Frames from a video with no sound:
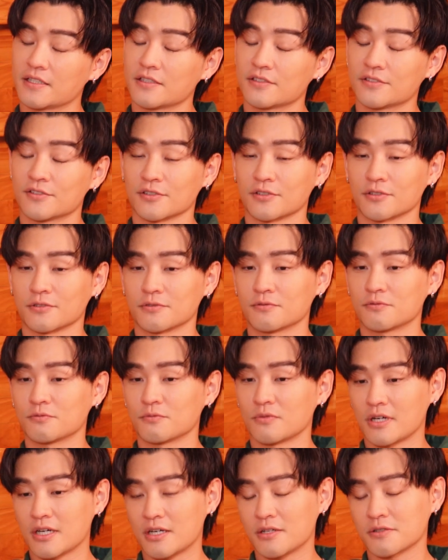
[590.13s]
So
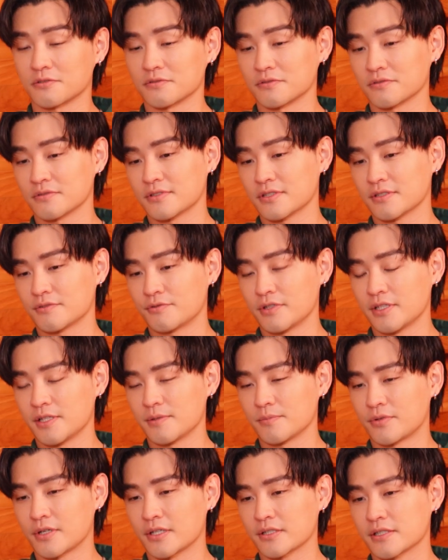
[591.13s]
wow, it's really
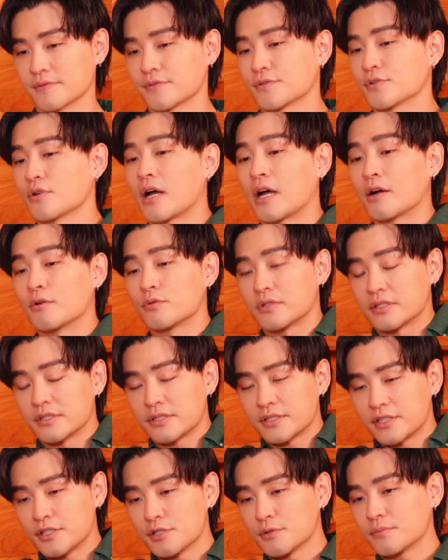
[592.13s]
impressive. So I would
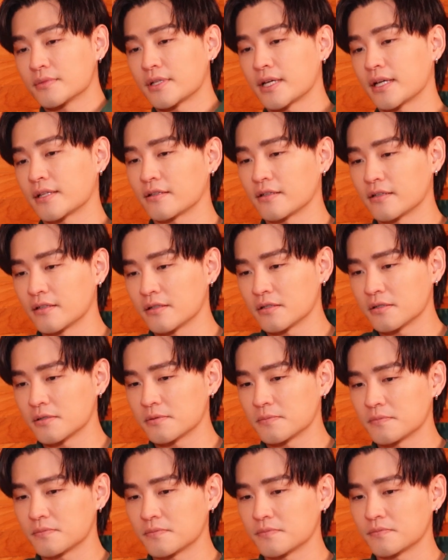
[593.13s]
assume that
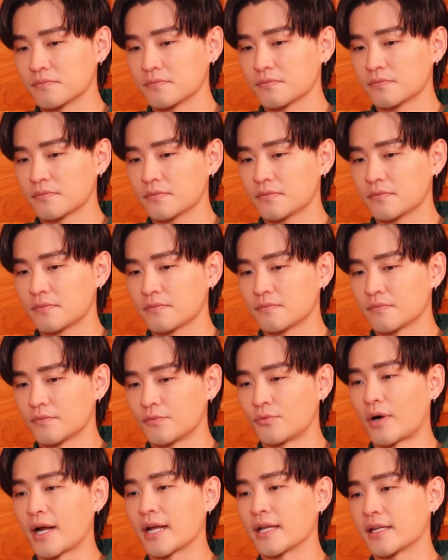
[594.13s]

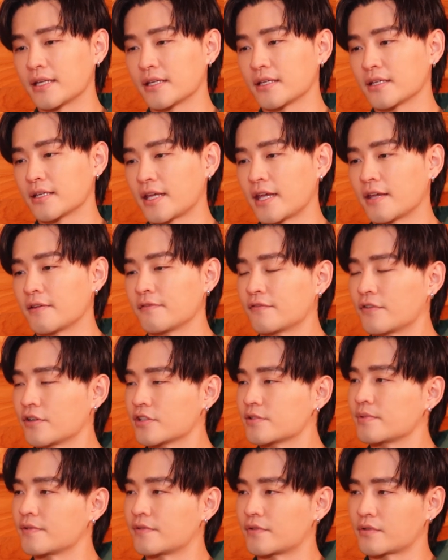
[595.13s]
writing came
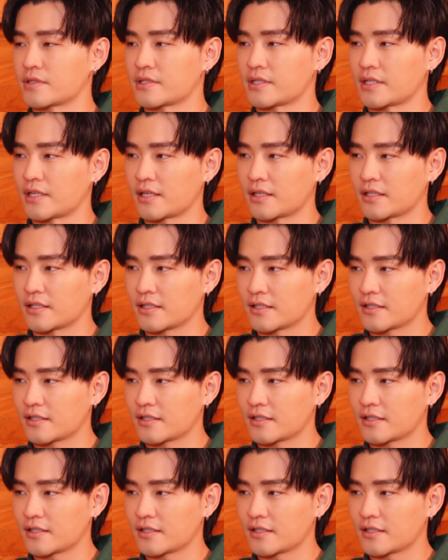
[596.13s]
first before singing.